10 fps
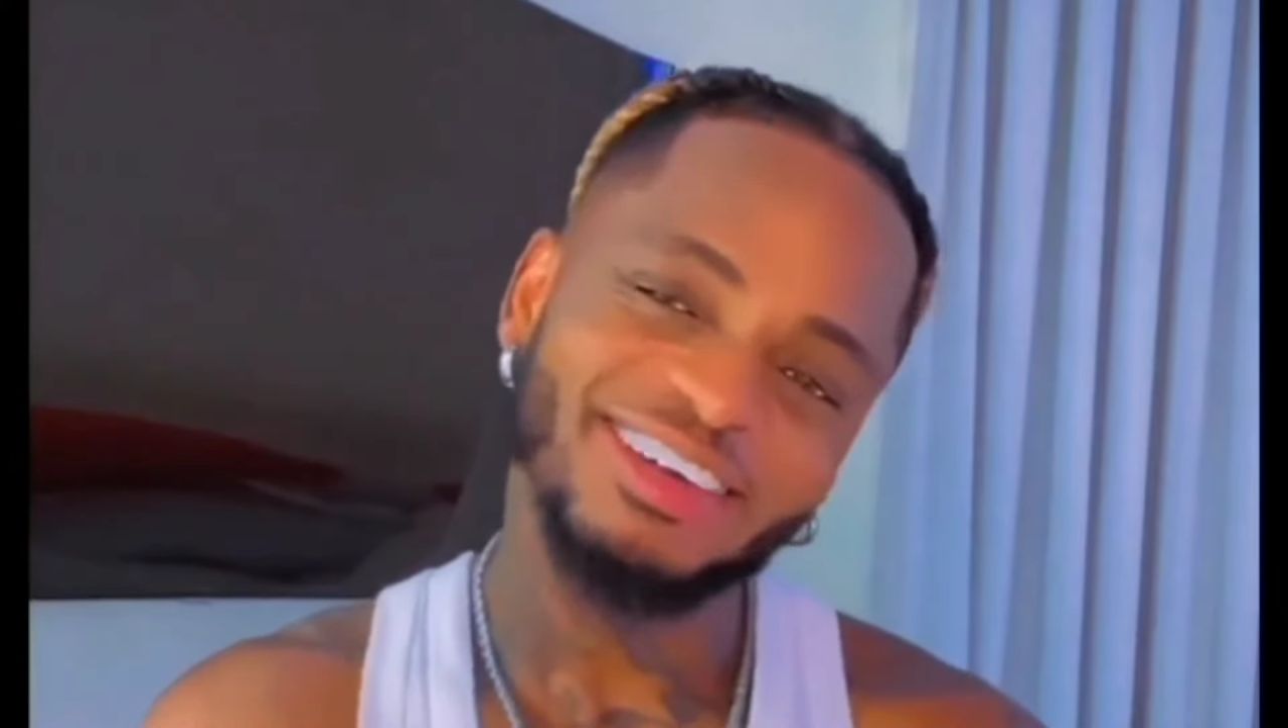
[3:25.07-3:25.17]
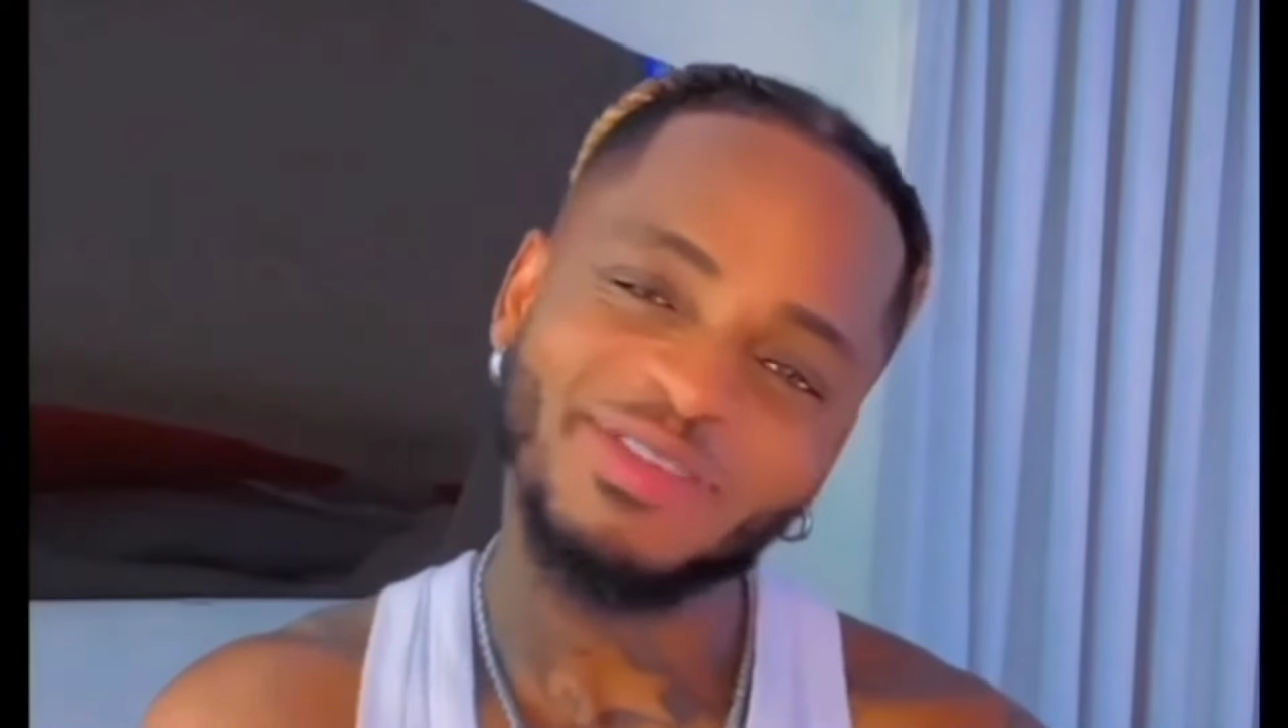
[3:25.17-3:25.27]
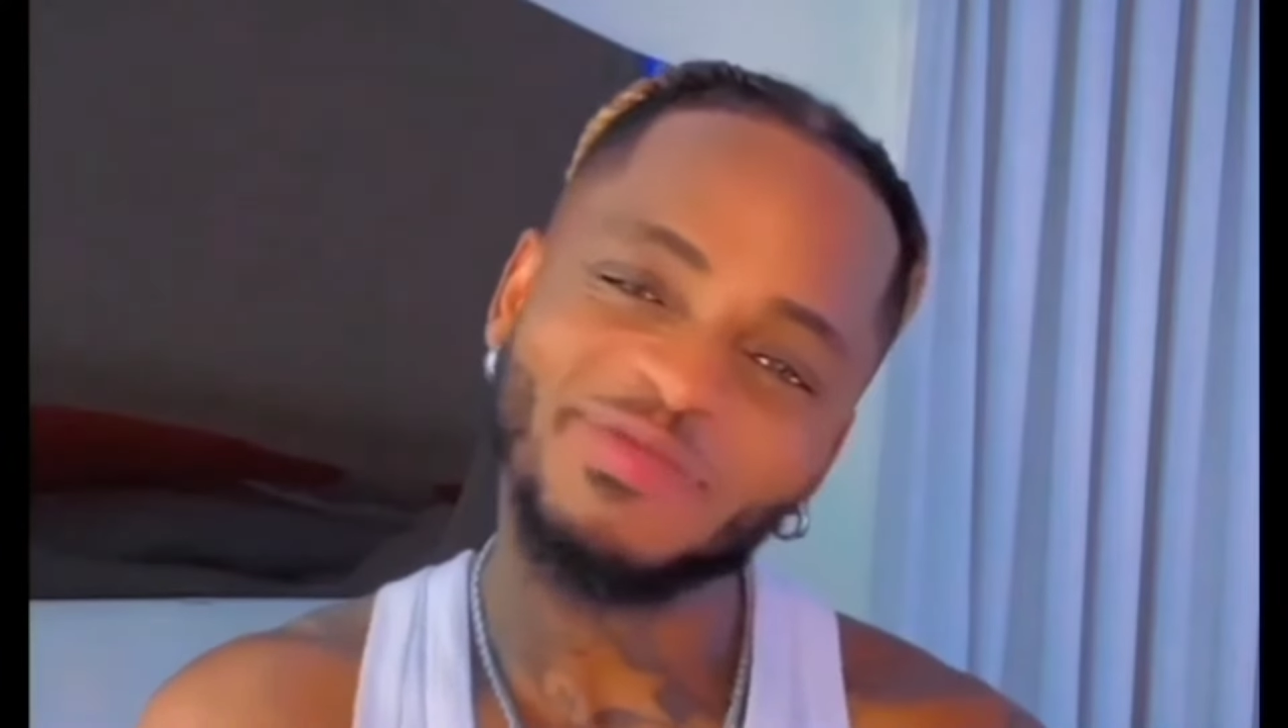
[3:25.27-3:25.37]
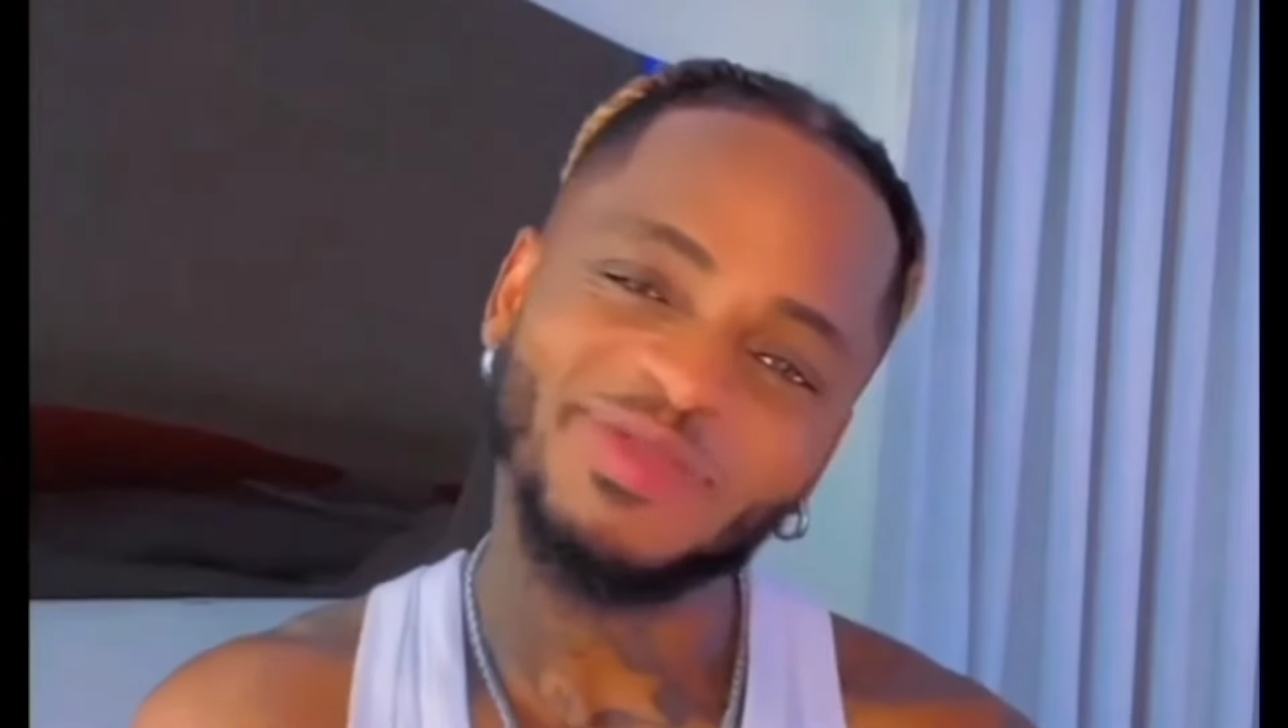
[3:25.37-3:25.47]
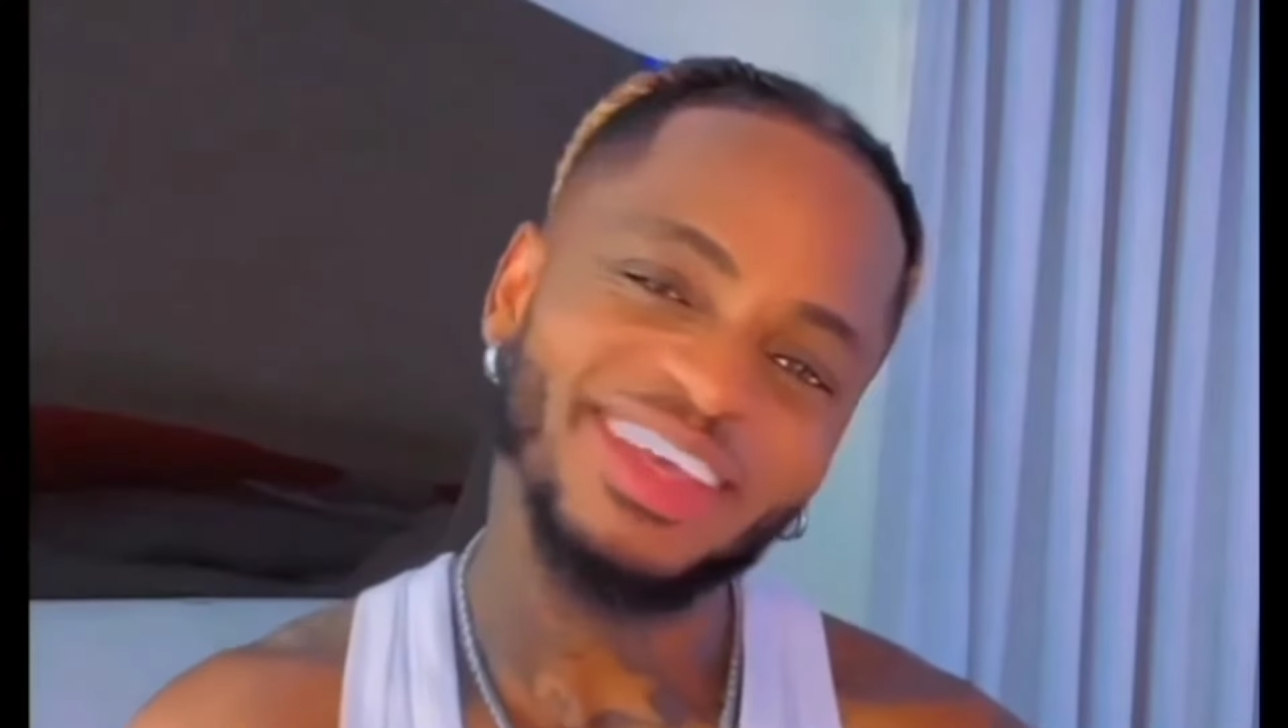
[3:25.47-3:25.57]

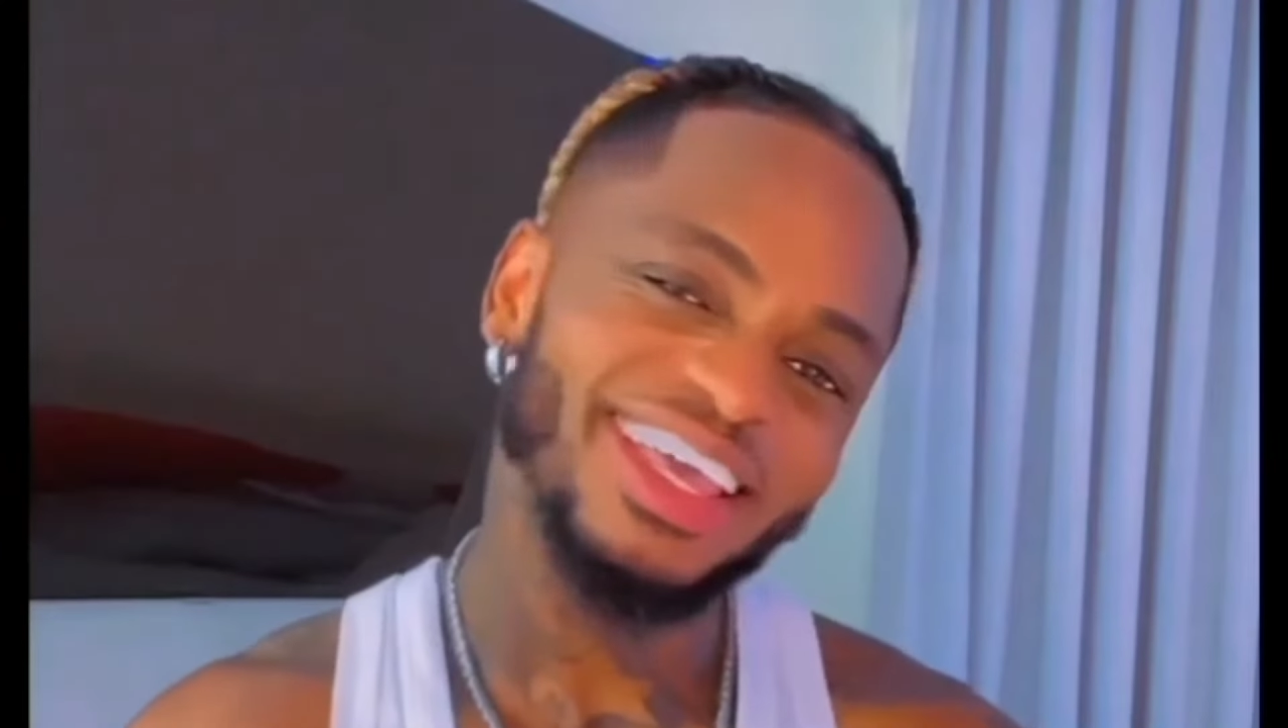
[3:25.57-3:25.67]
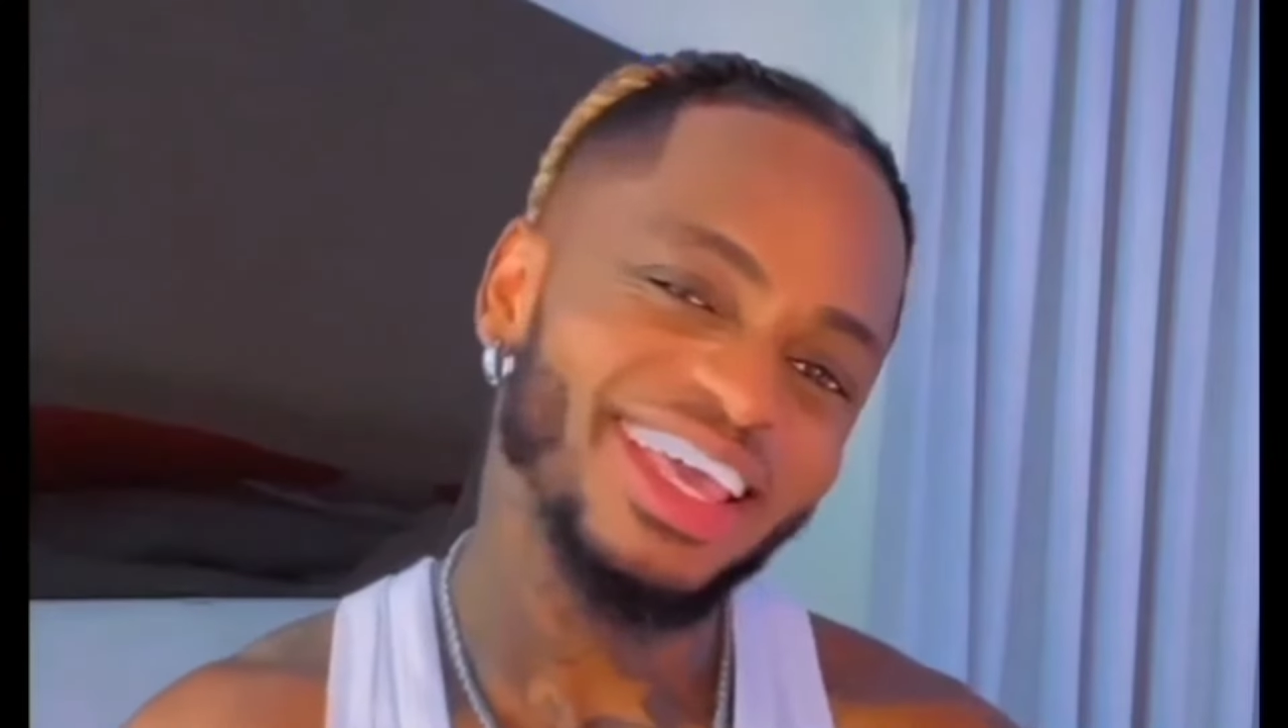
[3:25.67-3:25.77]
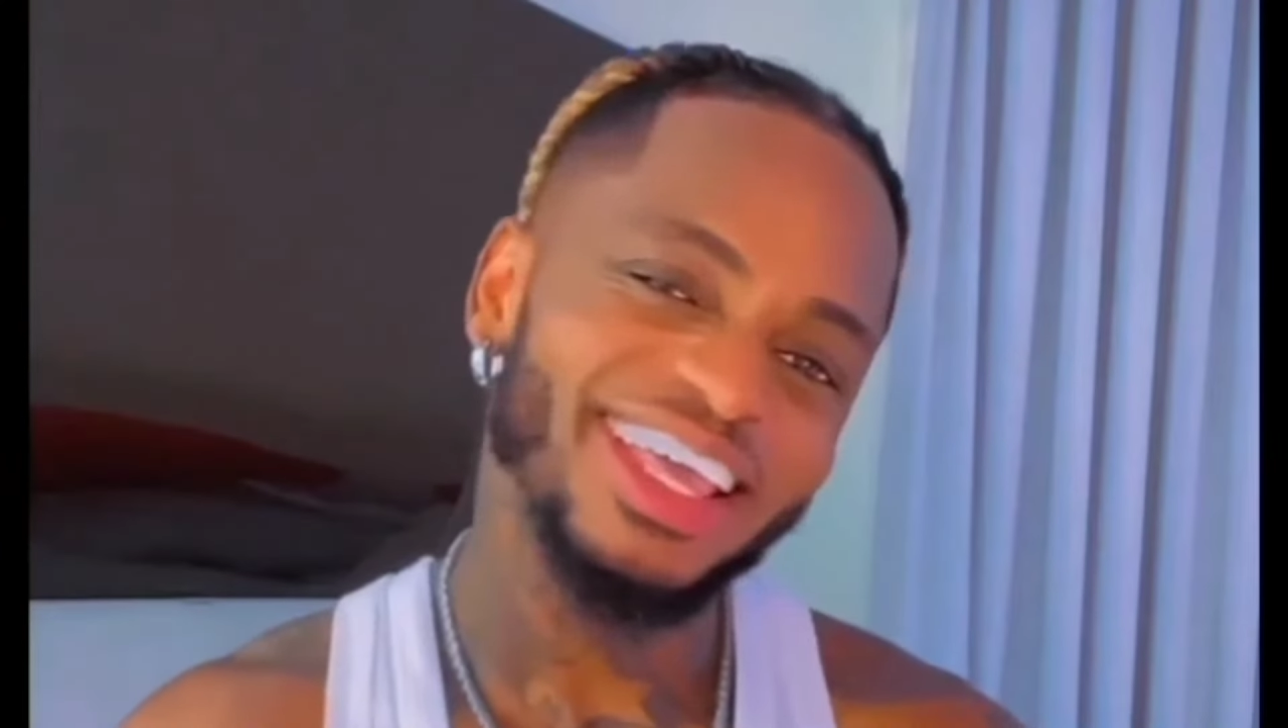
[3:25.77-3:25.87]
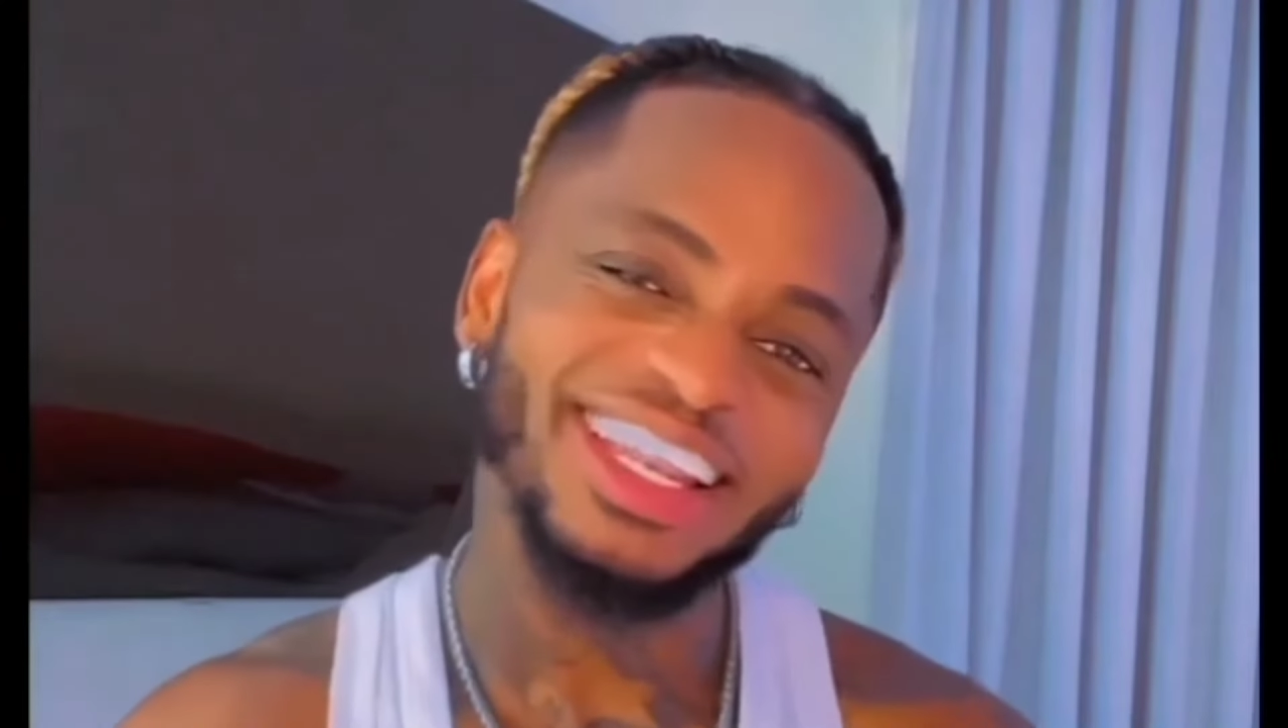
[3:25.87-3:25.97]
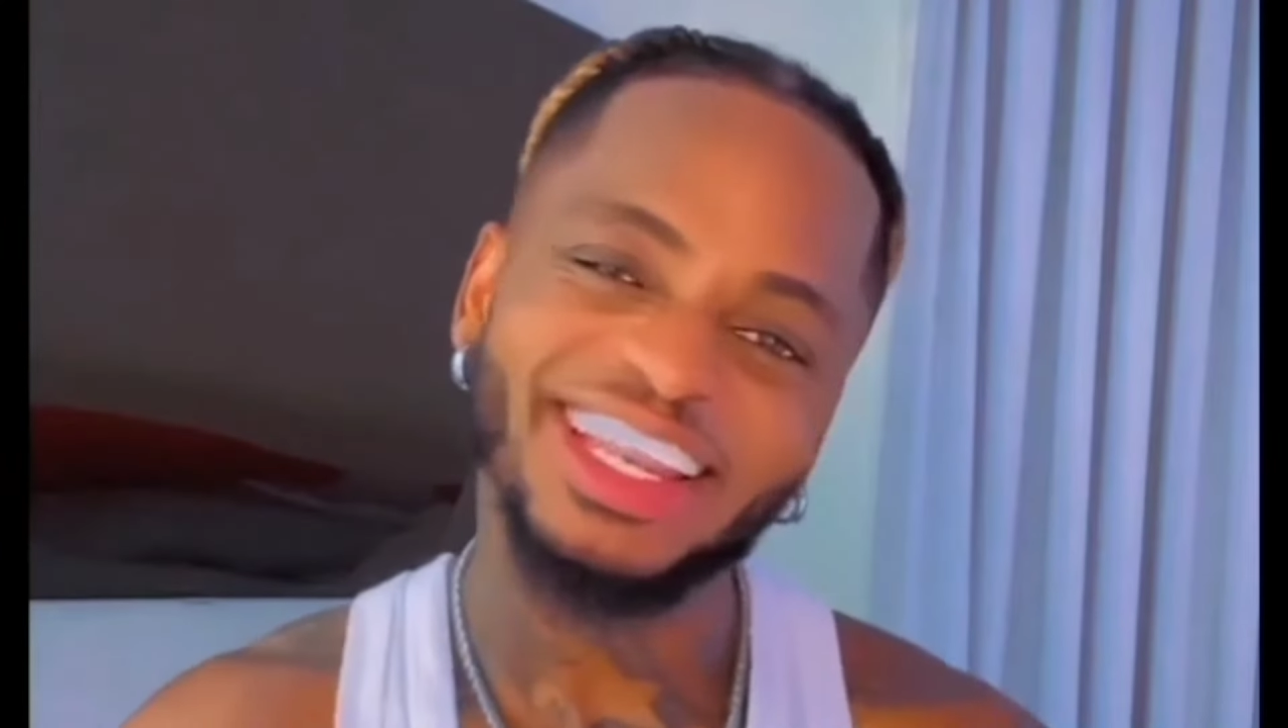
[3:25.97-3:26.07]
attached to